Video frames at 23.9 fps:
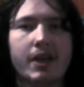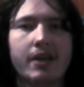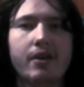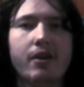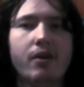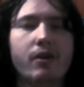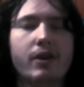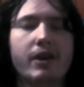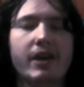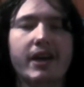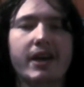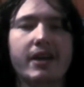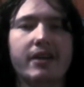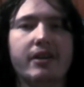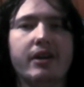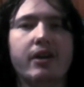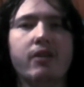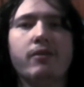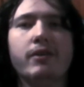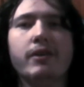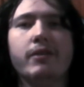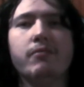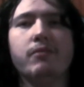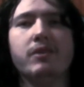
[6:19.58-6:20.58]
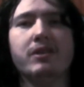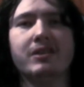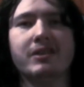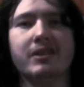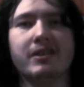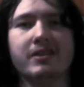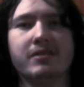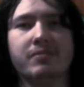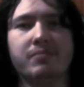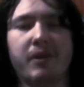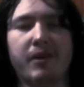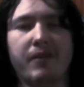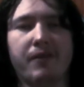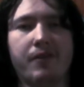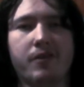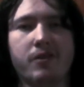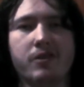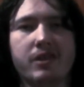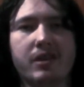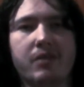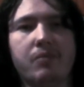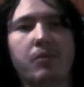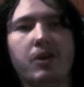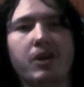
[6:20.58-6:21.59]
and not only that, uh, not only was this my first
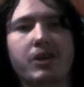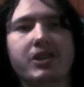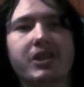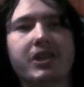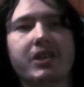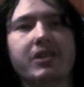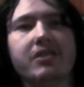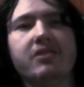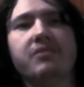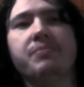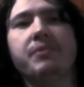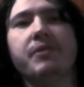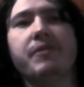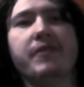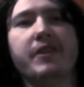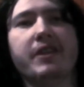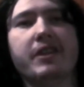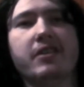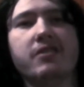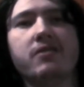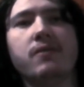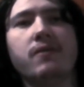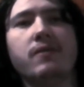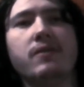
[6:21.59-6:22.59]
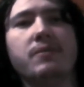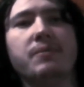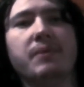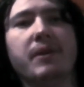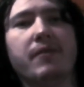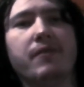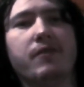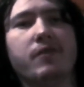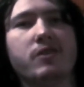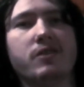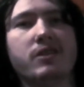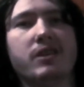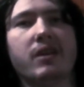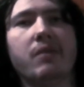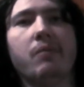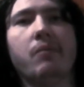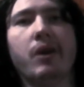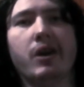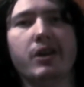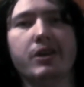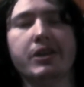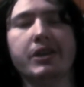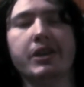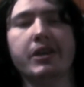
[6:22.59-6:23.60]
time watching this movie, this was my first time
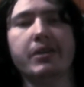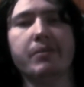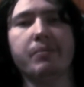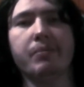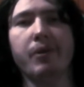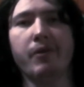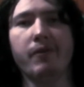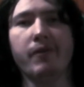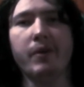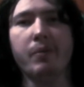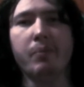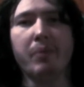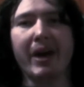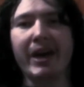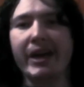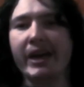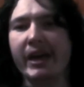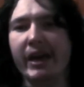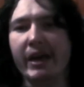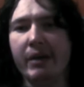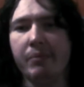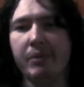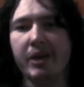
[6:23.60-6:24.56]
watching a movie by M.